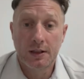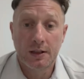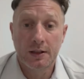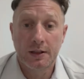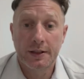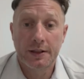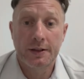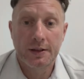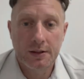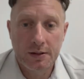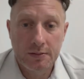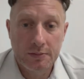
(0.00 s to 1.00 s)
I had
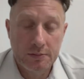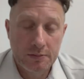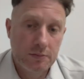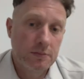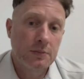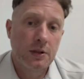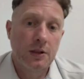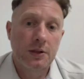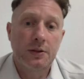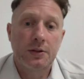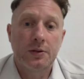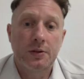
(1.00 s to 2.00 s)
owned
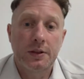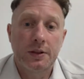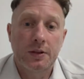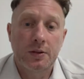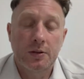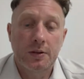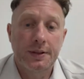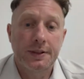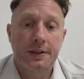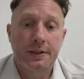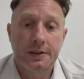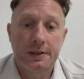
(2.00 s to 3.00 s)
a Toyota Corolla
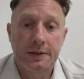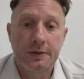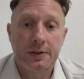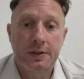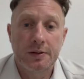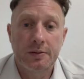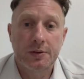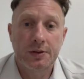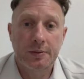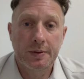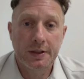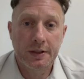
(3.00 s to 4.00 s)
K70 which
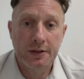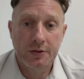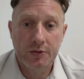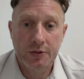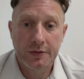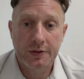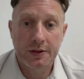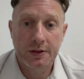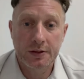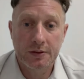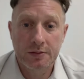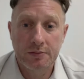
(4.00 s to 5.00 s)
I began drifting
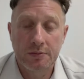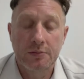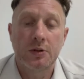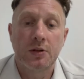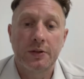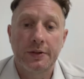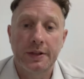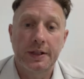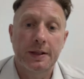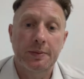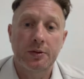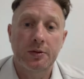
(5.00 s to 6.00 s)
on the
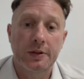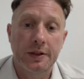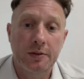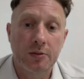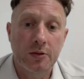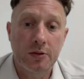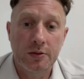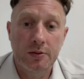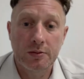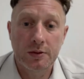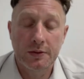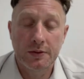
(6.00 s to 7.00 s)
Gap Creek Road
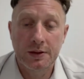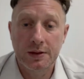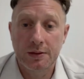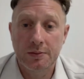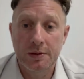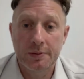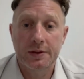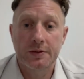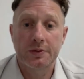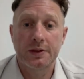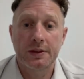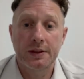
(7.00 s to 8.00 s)
with my best
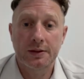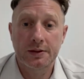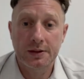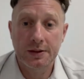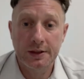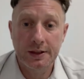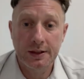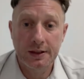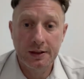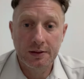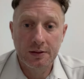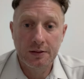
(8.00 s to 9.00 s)
friend Alistair Daly
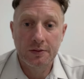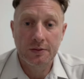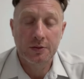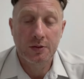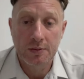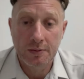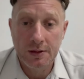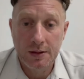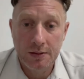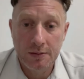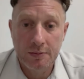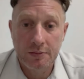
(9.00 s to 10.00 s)
from
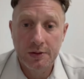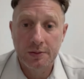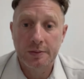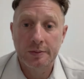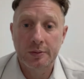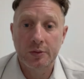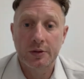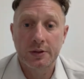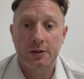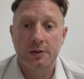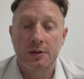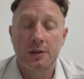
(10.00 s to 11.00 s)
Brisbane Boys
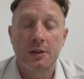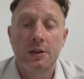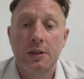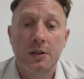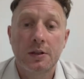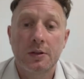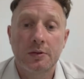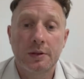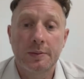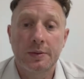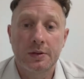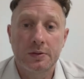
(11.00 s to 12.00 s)

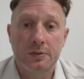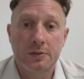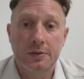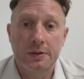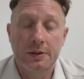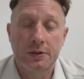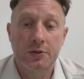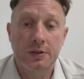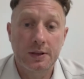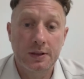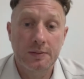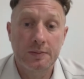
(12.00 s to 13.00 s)
Grammar School in
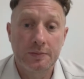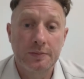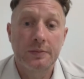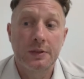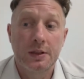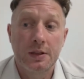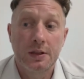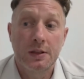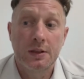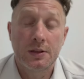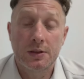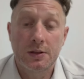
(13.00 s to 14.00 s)
Australia.
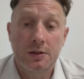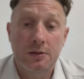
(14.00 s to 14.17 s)
So